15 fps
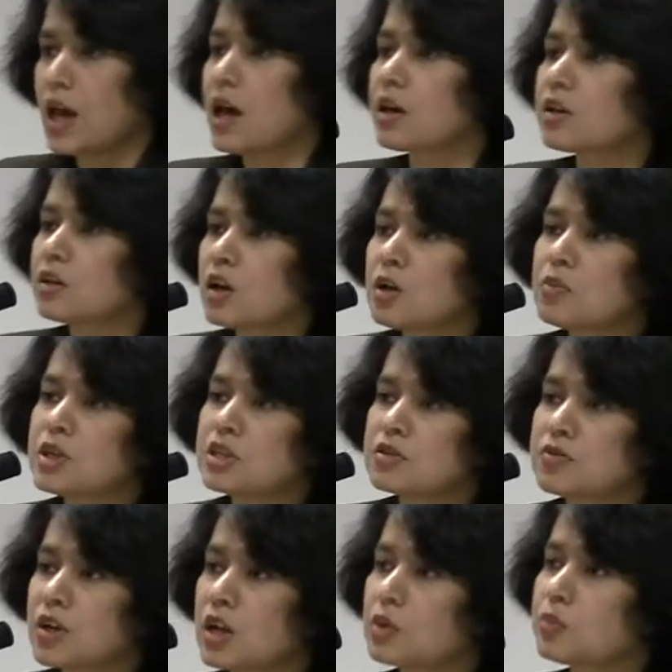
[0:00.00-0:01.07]
Economic
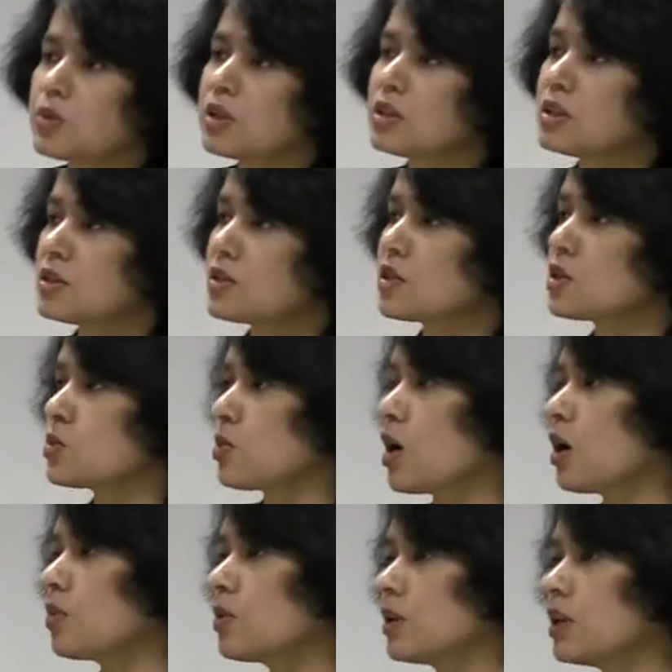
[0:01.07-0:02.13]
development, this is
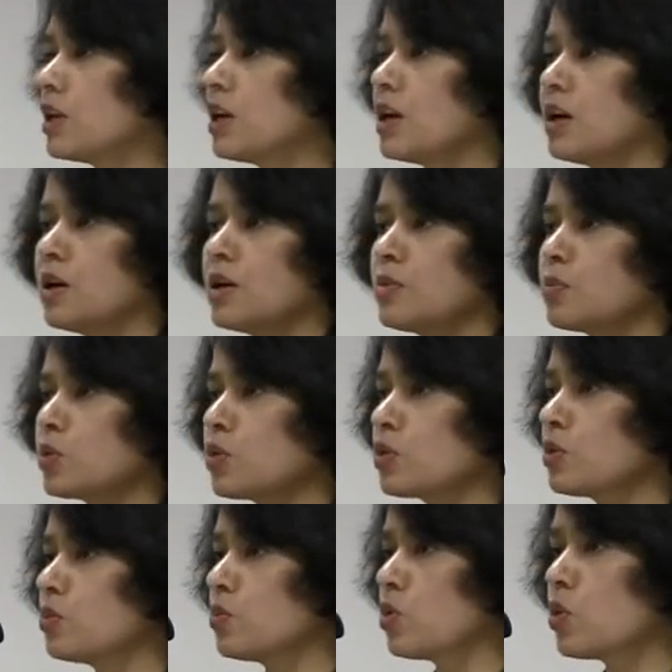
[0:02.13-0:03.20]
probably
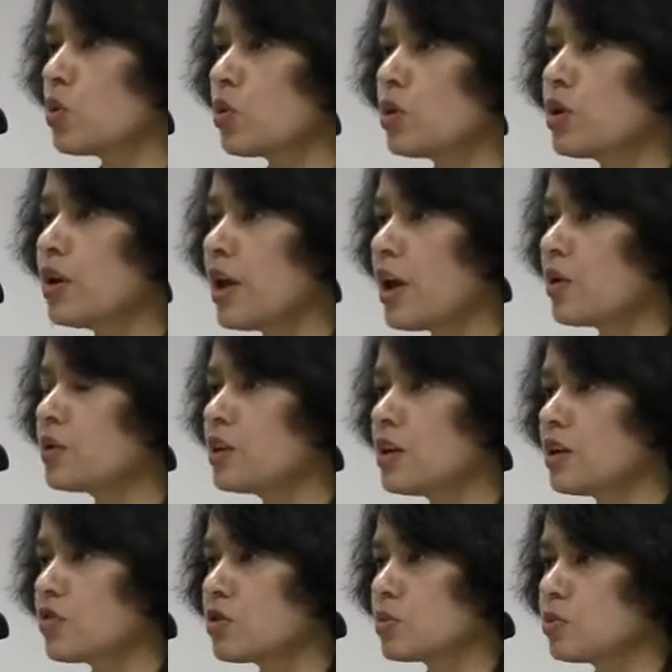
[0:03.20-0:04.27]
important more now
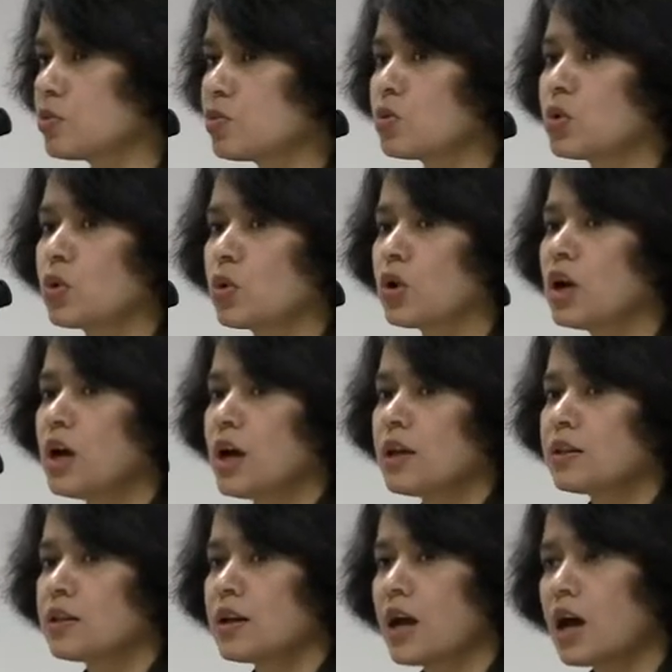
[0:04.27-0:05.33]
than ever before,
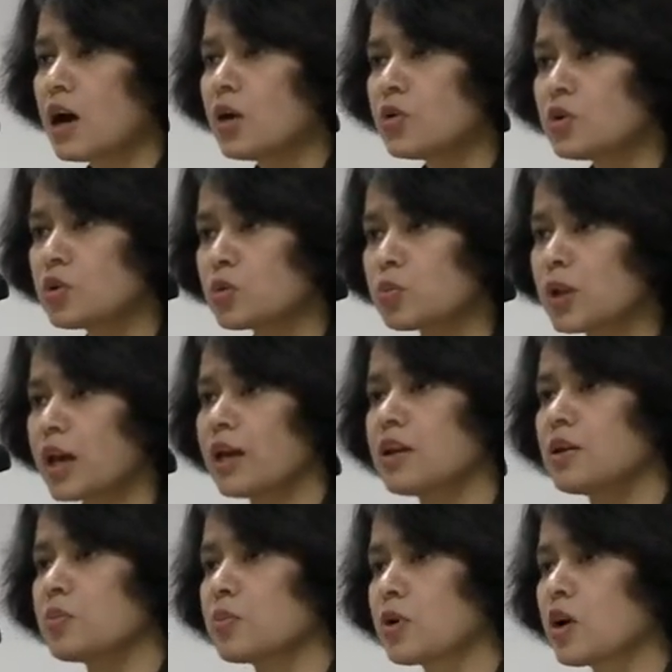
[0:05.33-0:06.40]
that how your
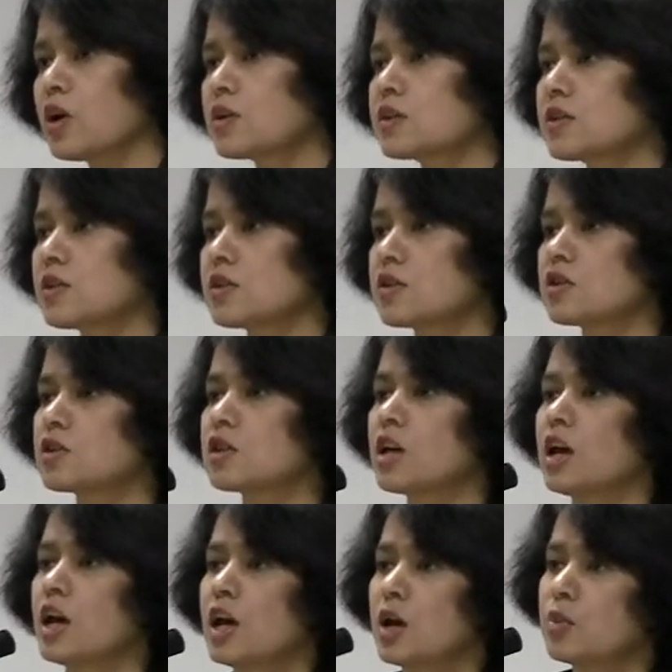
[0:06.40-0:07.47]
planning process
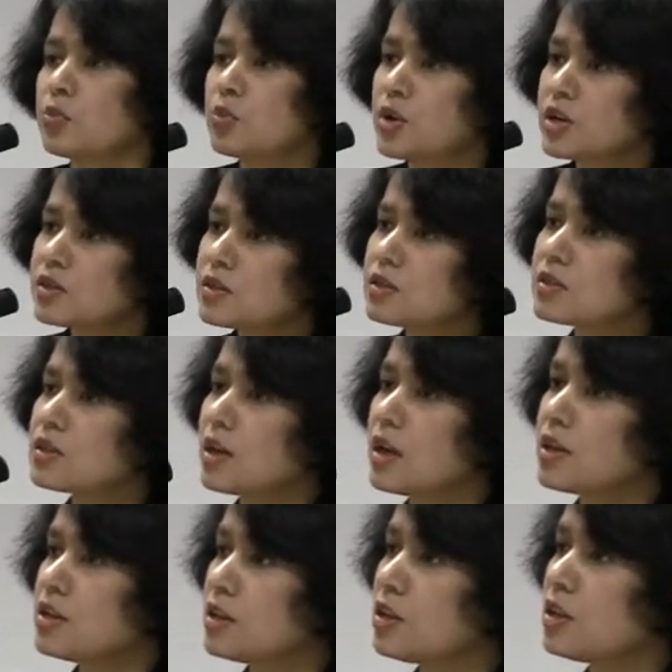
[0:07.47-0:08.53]
embraces the
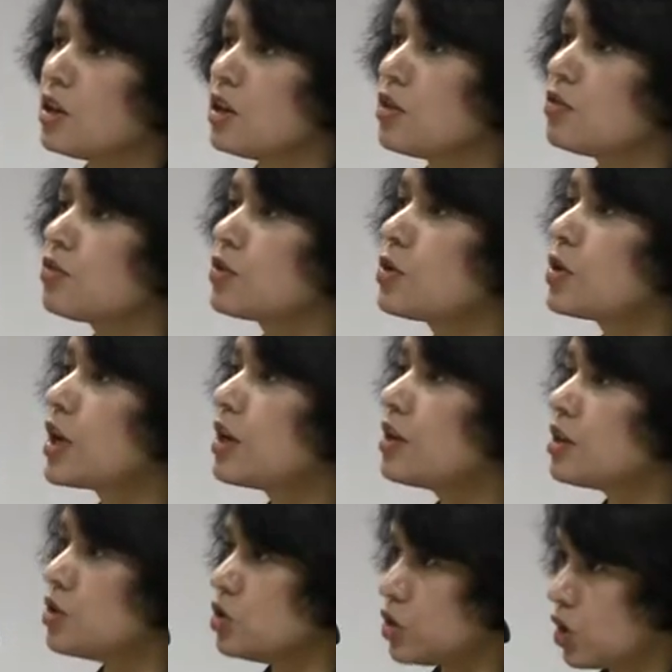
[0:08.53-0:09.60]
idea of
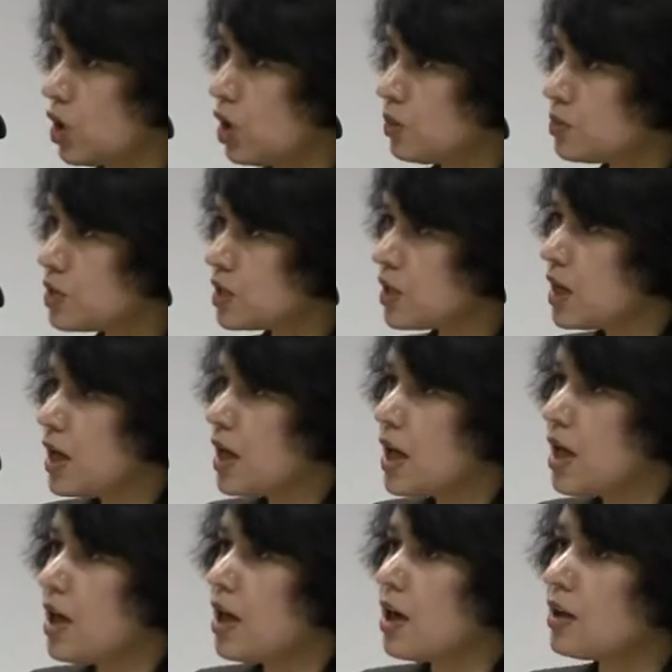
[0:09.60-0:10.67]
creating jobs.
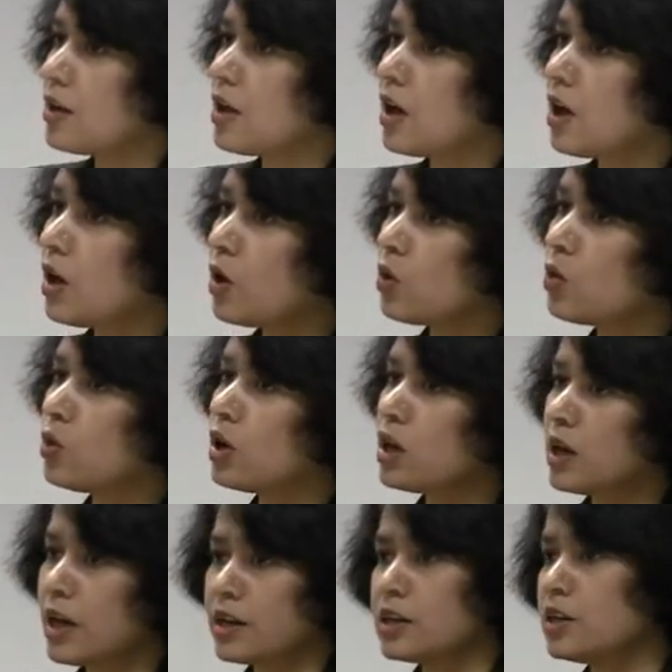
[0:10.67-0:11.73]

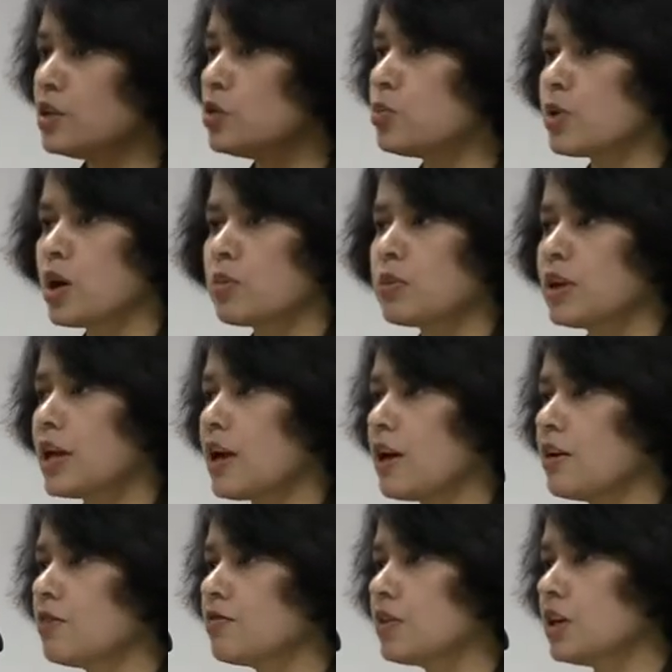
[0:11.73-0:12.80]
and you probably
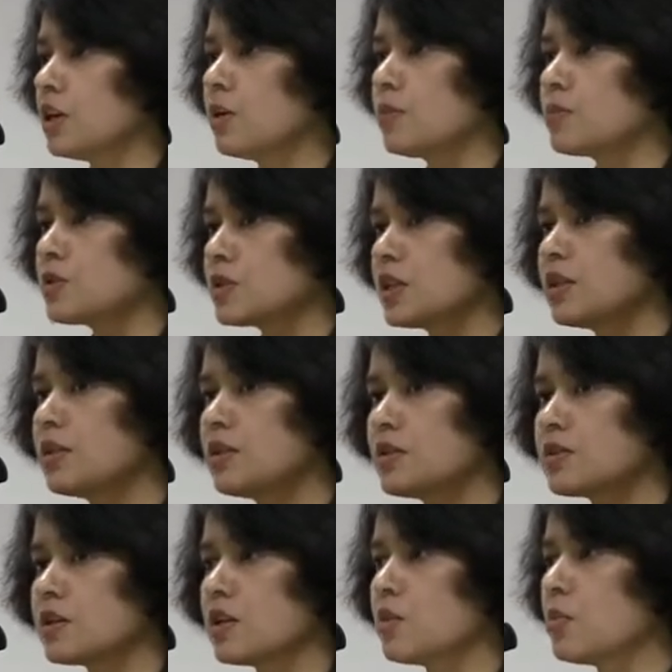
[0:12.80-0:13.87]
have seen
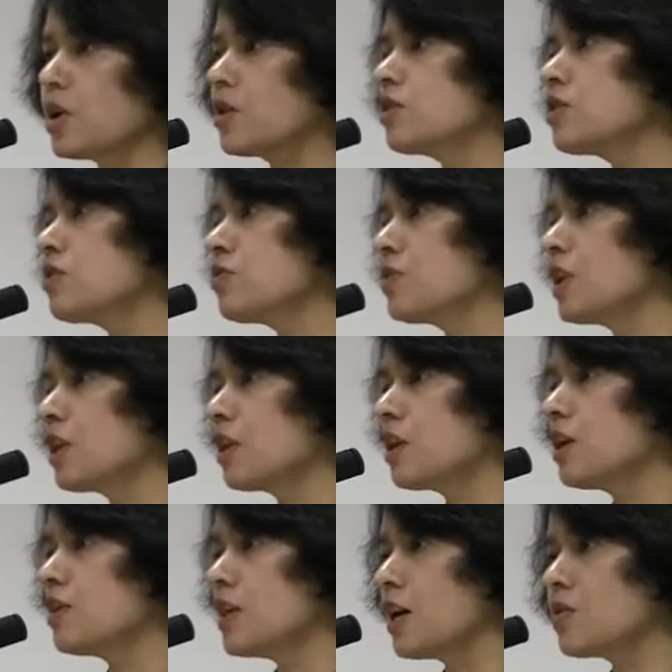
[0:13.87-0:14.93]
this in Marysville
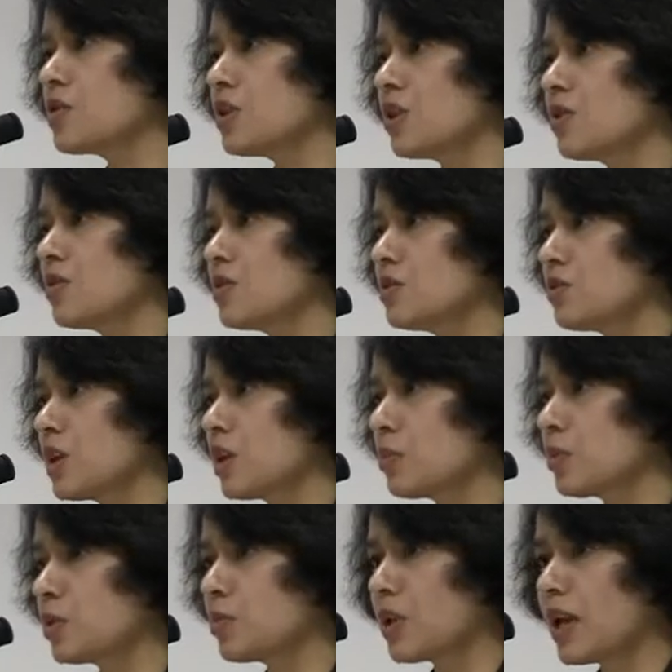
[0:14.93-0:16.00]
downtown
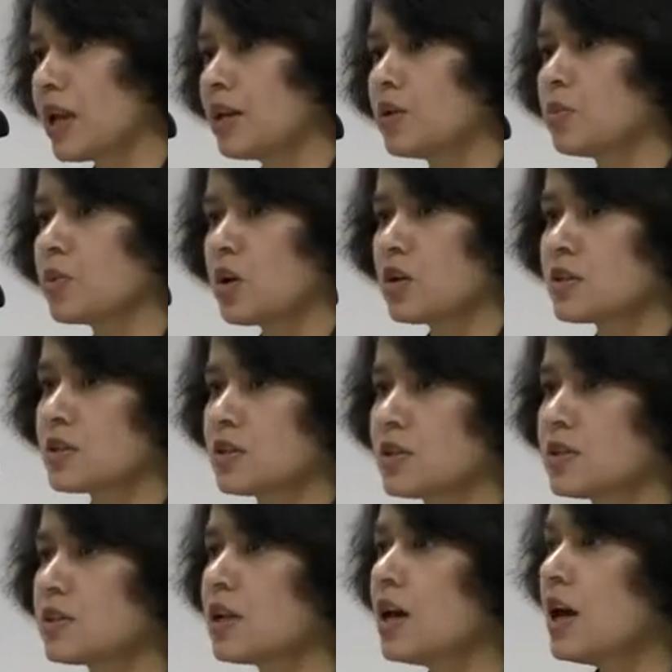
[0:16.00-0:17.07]
development planning
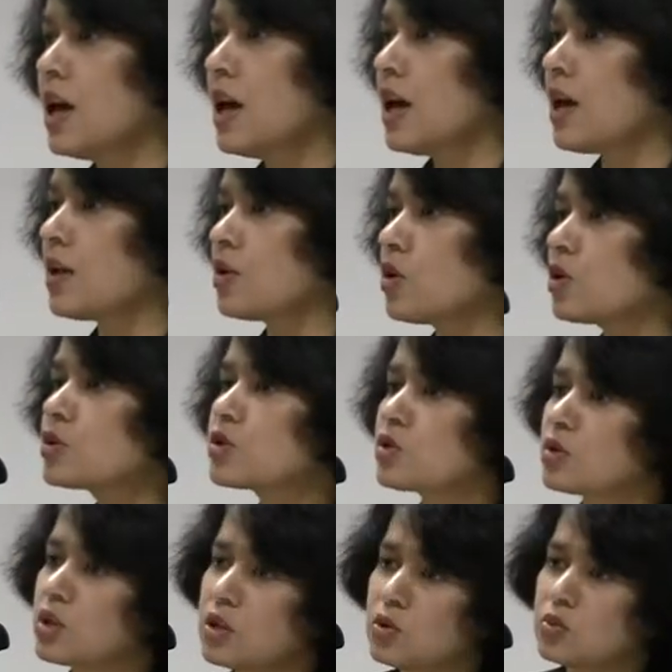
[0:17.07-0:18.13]
process, and
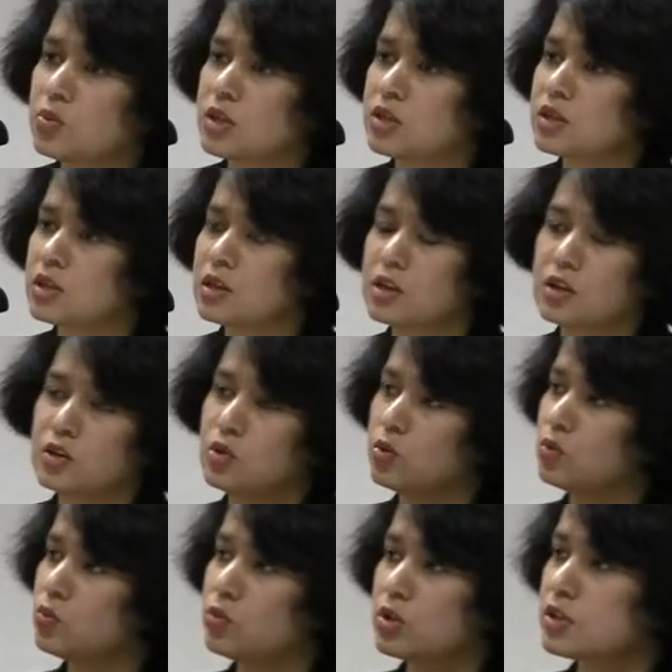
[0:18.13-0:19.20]
also you
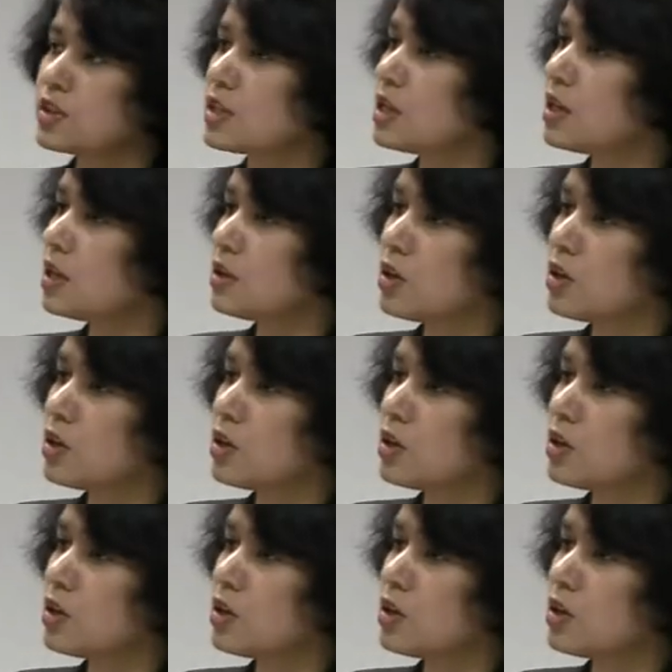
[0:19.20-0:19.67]
will see a